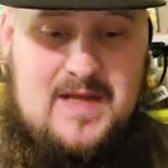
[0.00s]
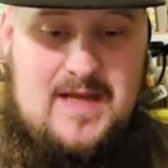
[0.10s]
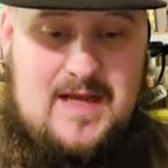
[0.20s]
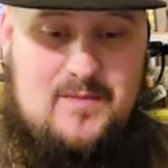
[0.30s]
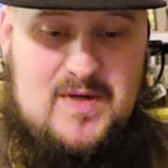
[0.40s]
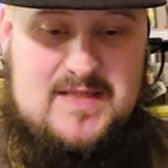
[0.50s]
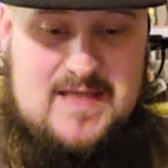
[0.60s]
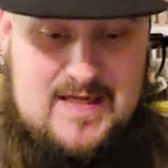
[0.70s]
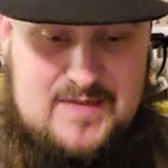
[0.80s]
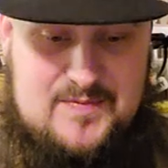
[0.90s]
And once
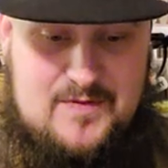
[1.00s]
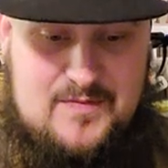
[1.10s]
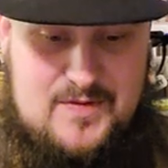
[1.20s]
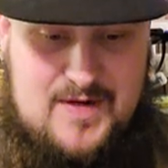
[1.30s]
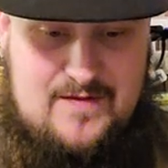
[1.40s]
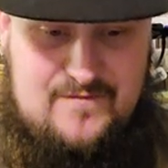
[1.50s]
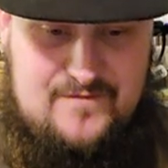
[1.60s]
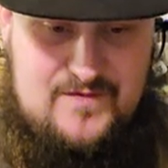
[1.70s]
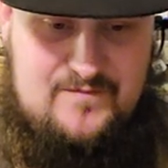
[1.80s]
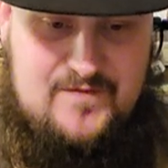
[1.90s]
that gets approved, you can uh,
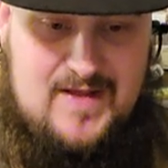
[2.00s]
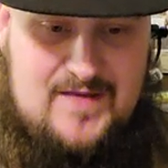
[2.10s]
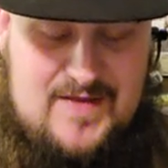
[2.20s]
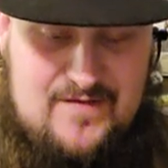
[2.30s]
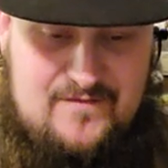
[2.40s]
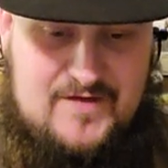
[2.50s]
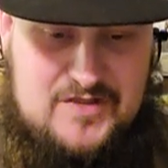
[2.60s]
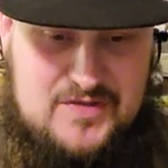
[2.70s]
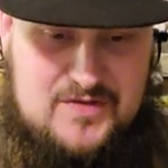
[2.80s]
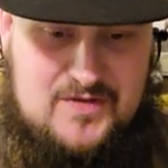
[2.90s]
fill out the
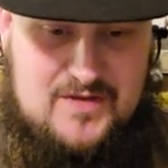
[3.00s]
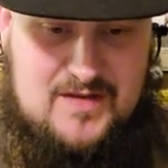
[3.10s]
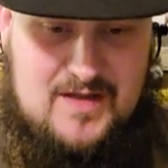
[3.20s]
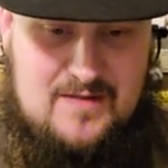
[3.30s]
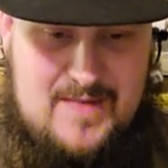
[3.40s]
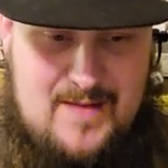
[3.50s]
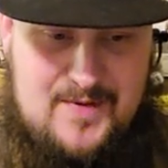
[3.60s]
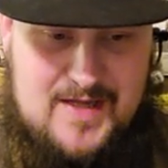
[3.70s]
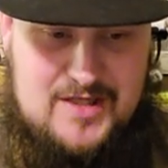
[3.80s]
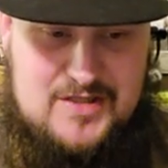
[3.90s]
official um,
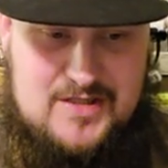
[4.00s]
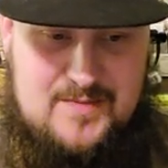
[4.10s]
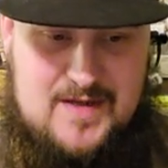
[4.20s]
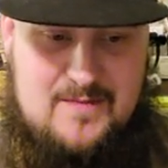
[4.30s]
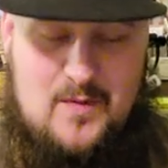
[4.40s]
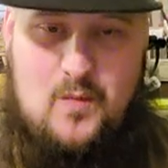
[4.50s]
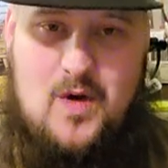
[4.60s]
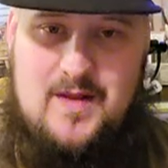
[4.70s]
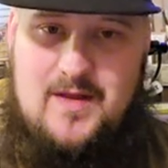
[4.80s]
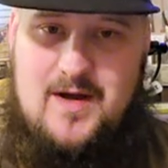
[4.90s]
application to become a
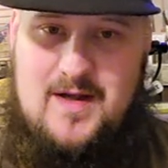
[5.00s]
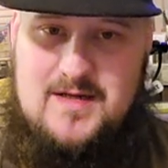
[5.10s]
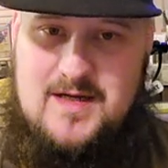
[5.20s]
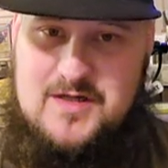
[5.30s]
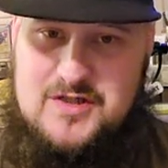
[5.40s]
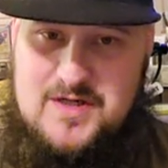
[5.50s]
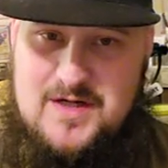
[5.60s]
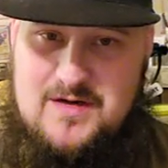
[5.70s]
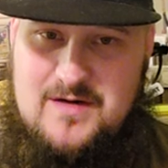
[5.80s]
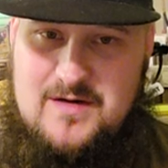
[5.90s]
whatnot
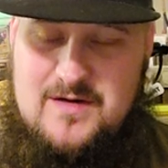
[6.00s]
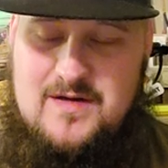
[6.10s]
auctioneer.